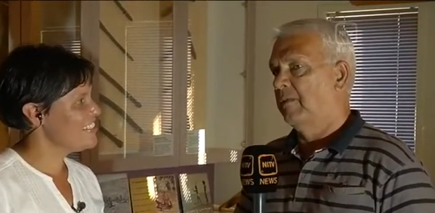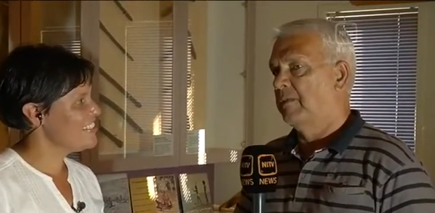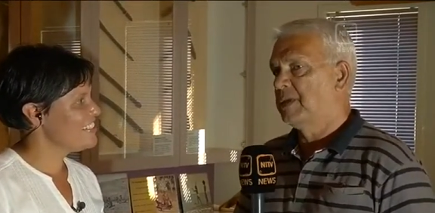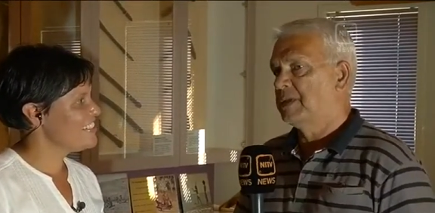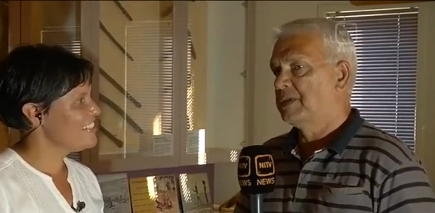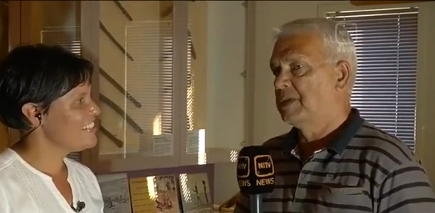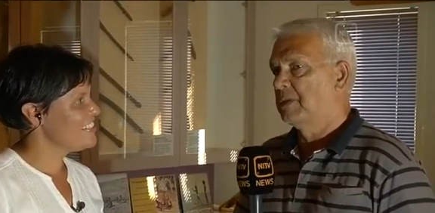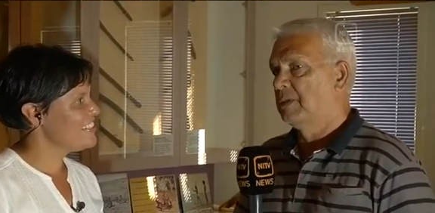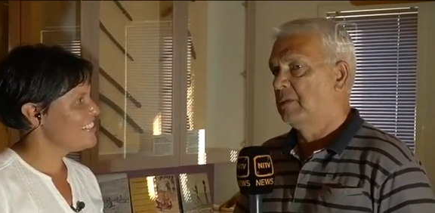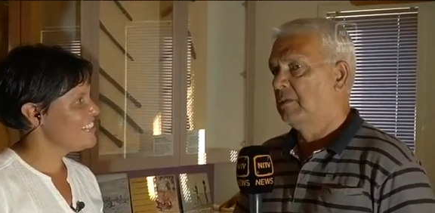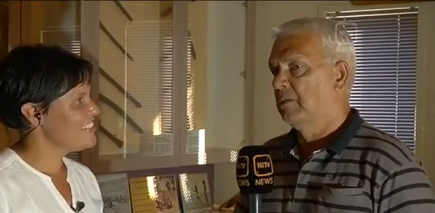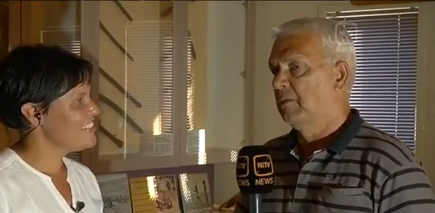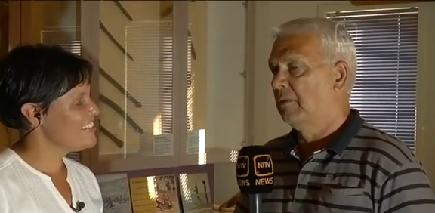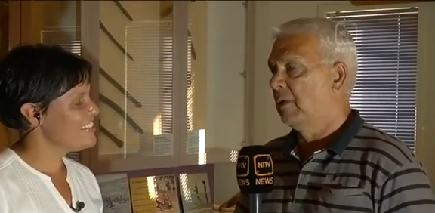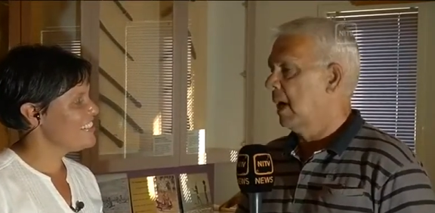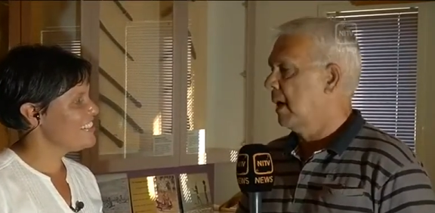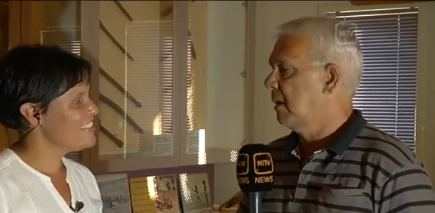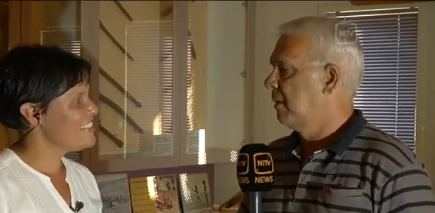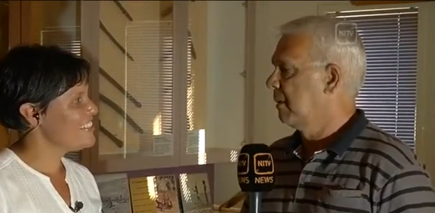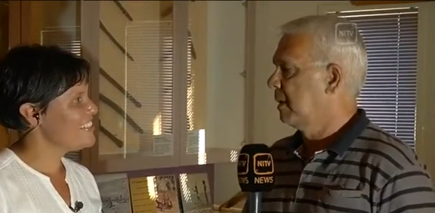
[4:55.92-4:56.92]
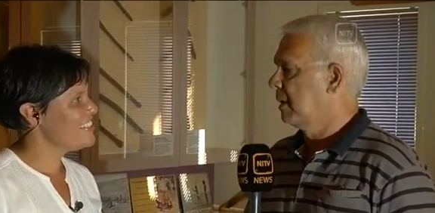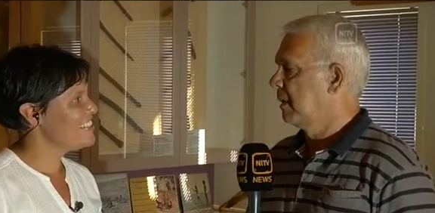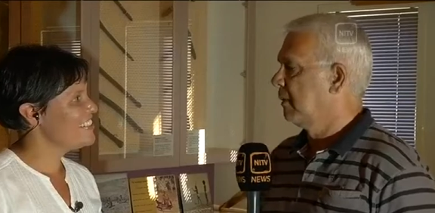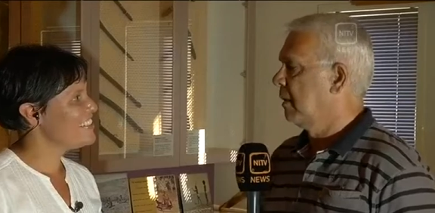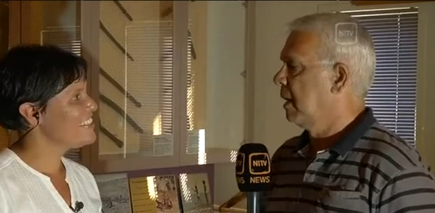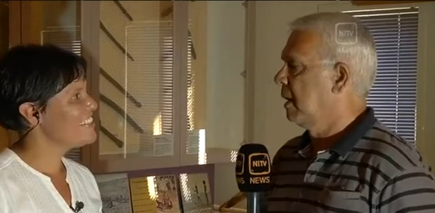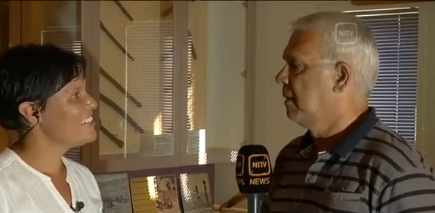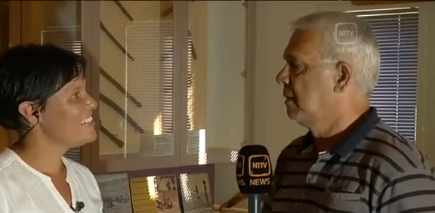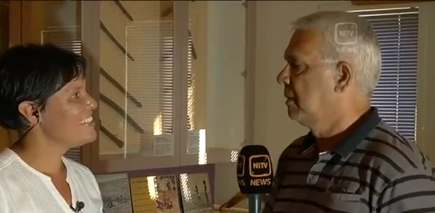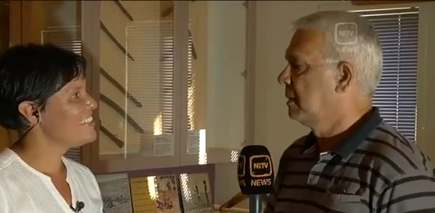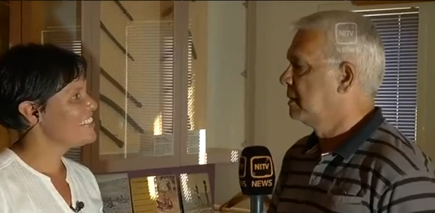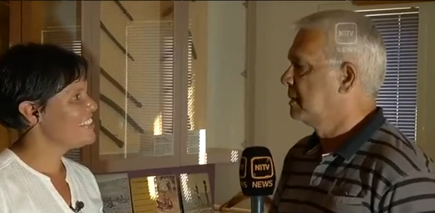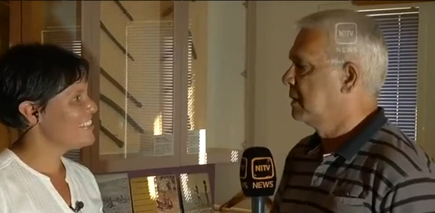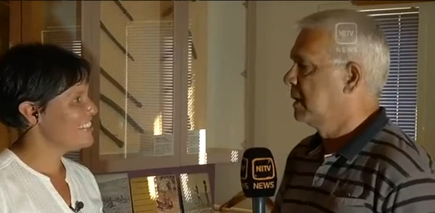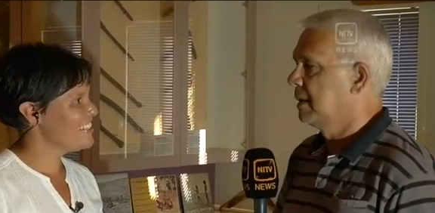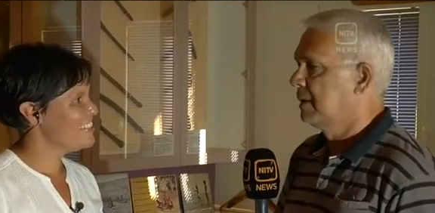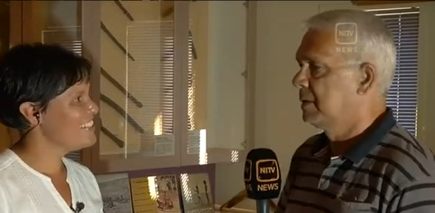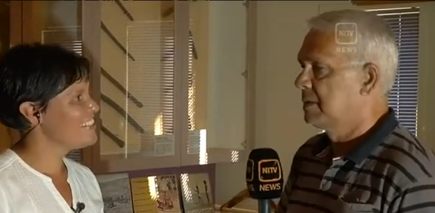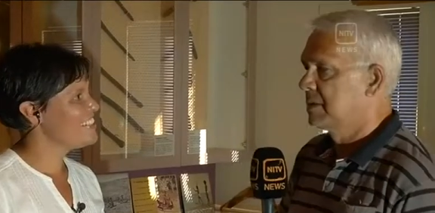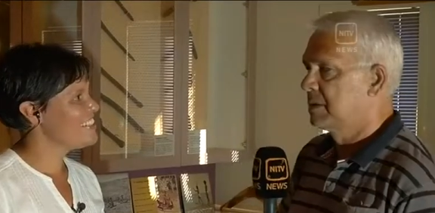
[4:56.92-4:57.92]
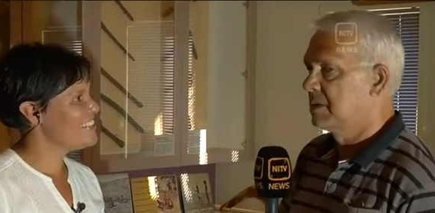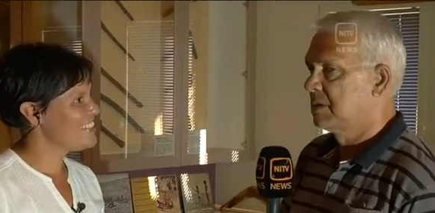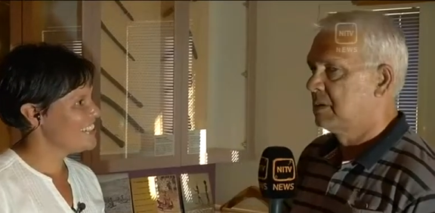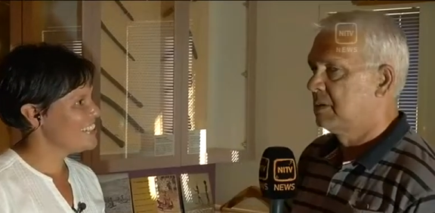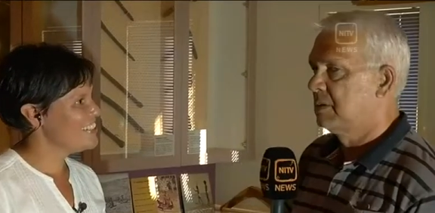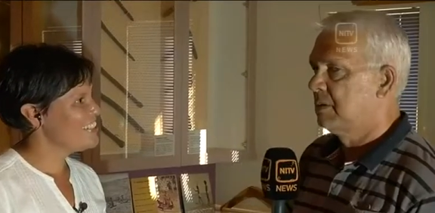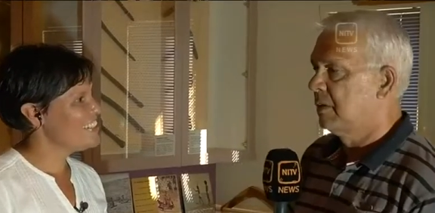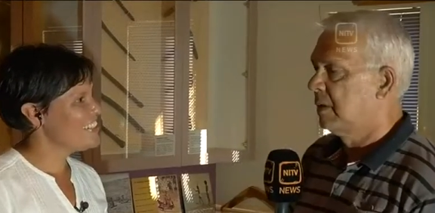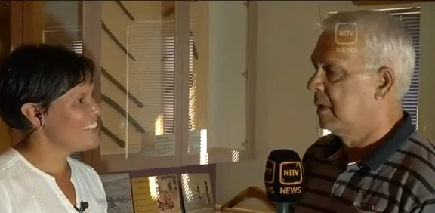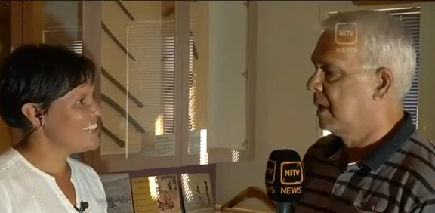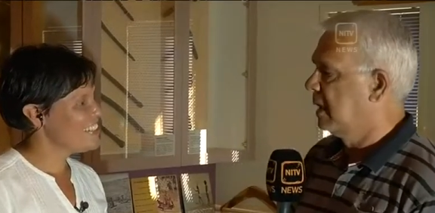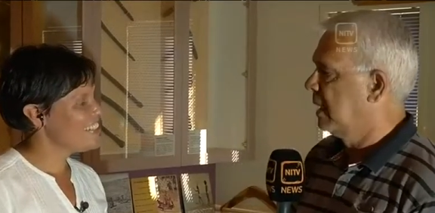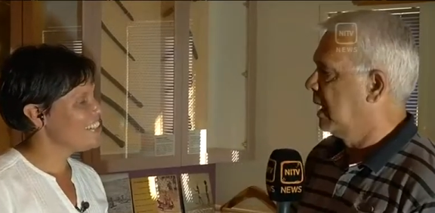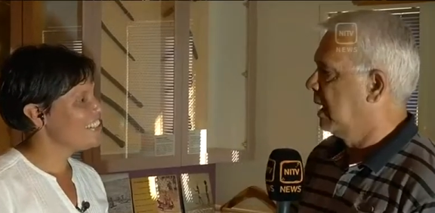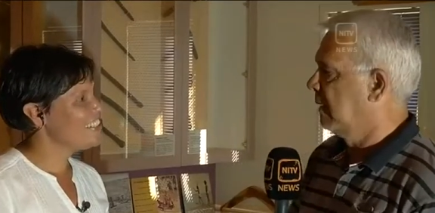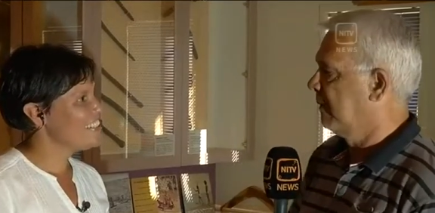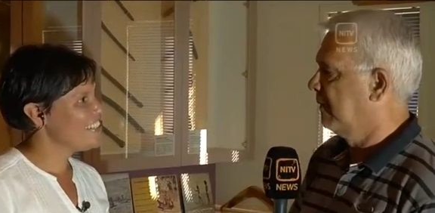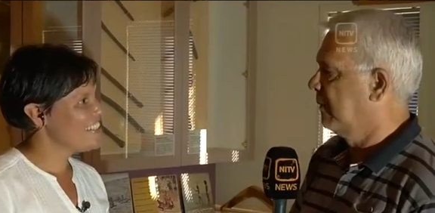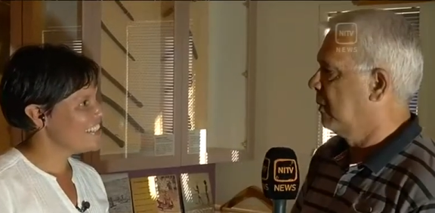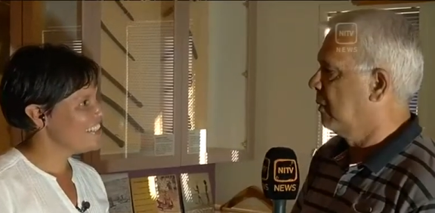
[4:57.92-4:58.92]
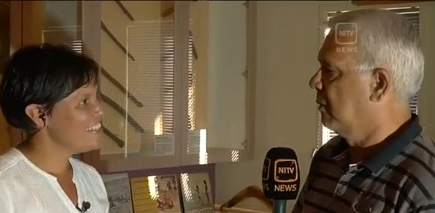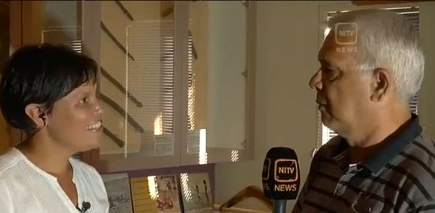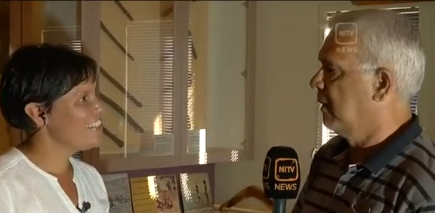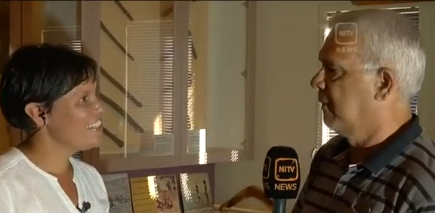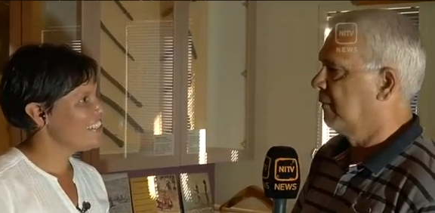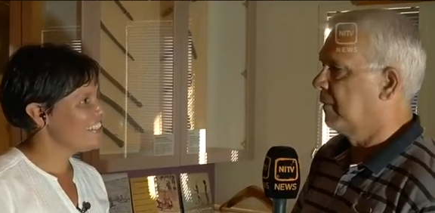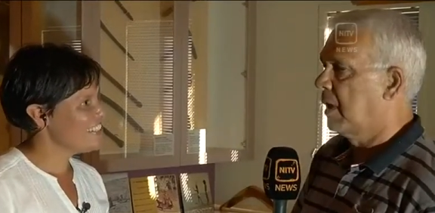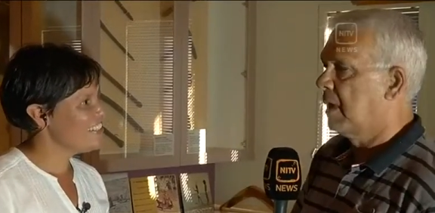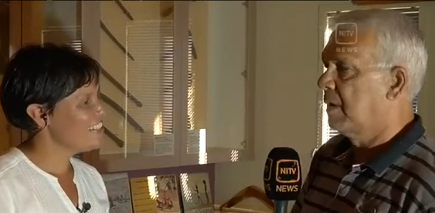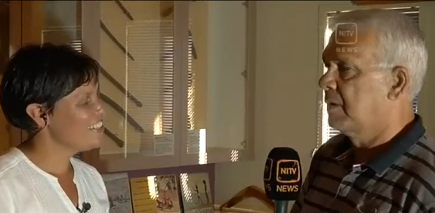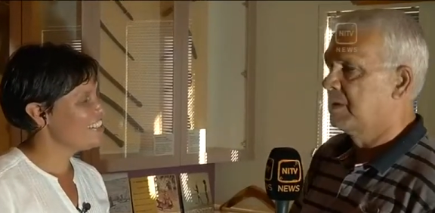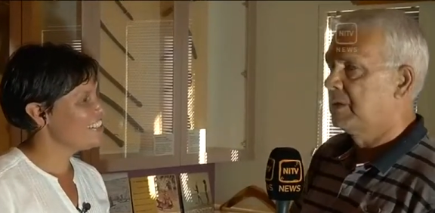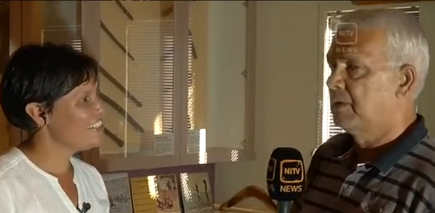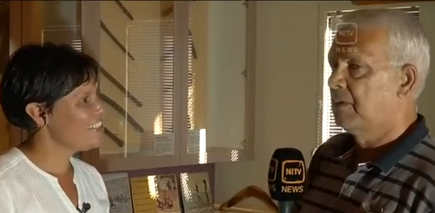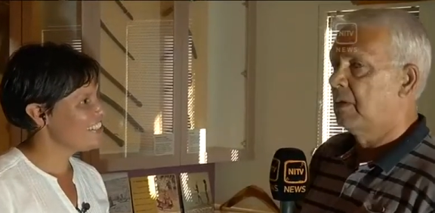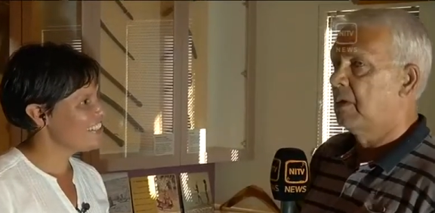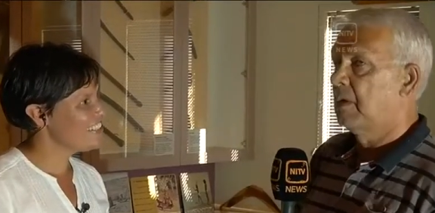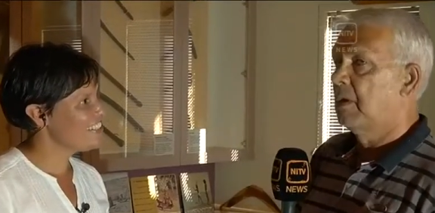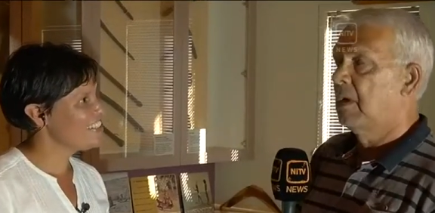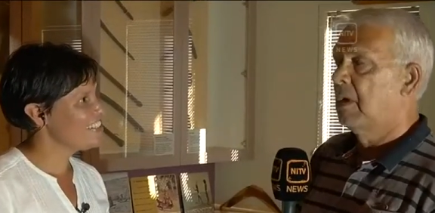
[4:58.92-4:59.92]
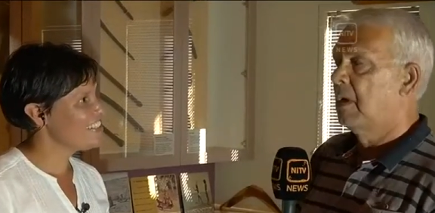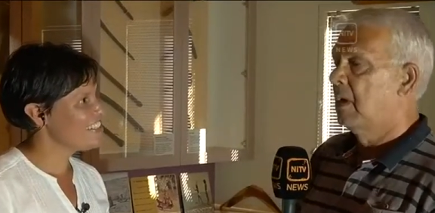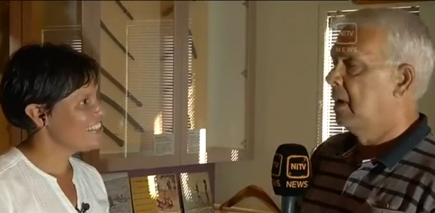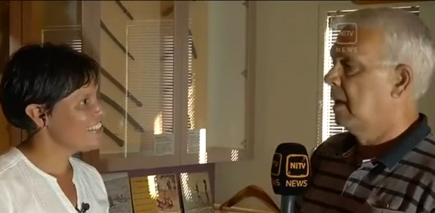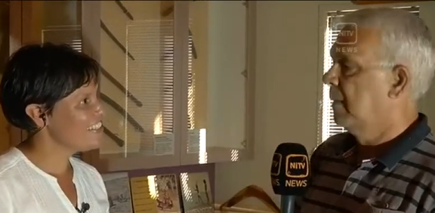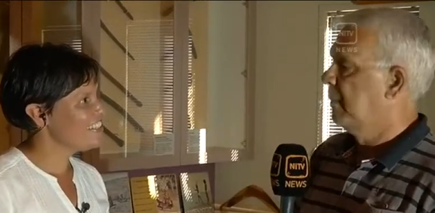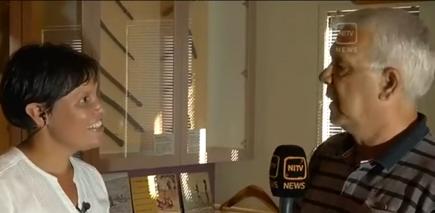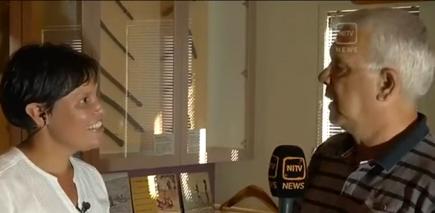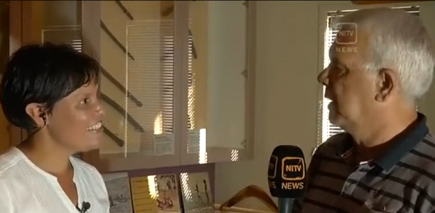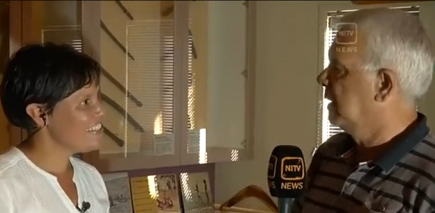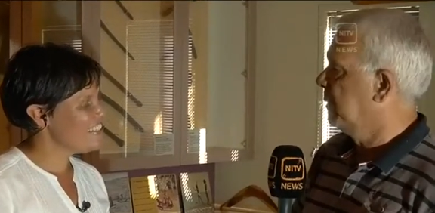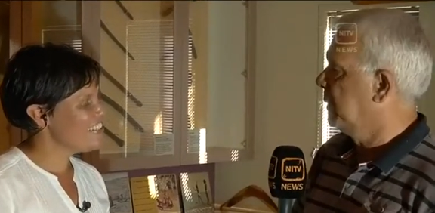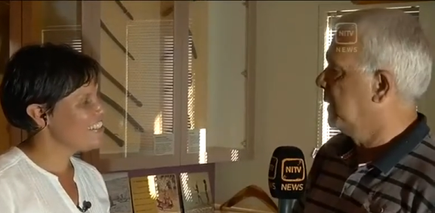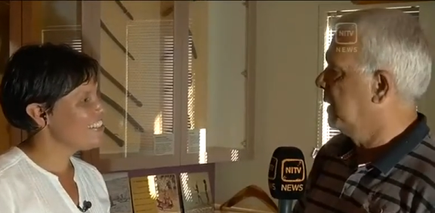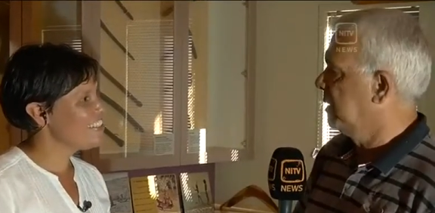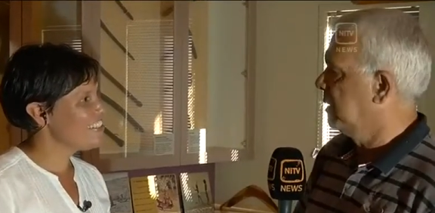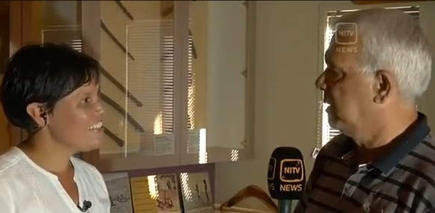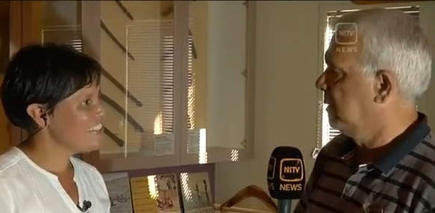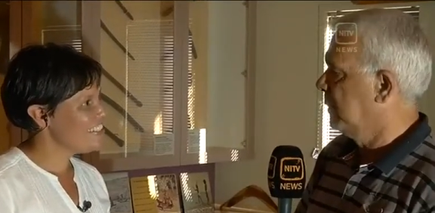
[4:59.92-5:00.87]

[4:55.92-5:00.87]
Speaker 1: just grown and grown since 1984. We've grown to a, a big community, a